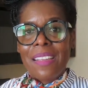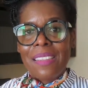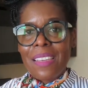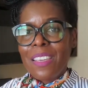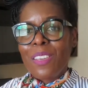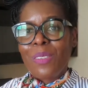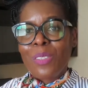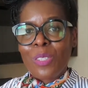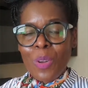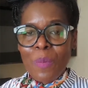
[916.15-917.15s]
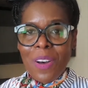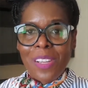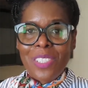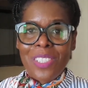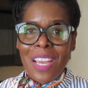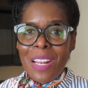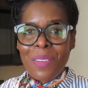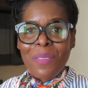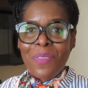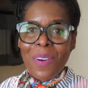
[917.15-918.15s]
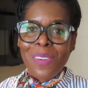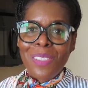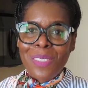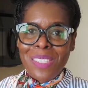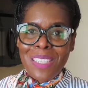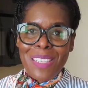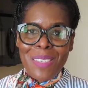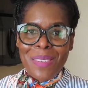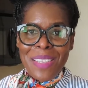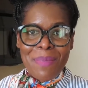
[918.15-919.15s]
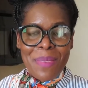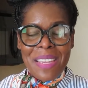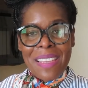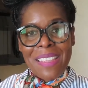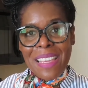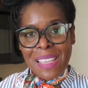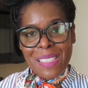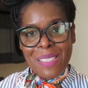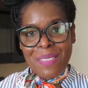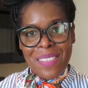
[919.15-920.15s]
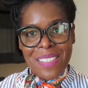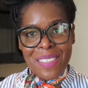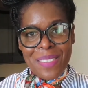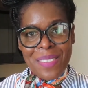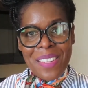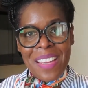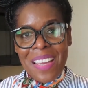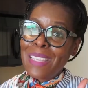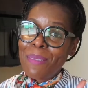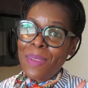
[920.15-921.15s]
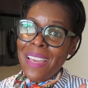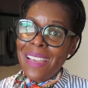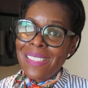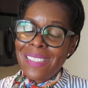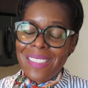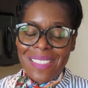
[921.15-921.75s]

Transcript: Thank you so much. I look forward to seeing you in my next video. Stay blessed.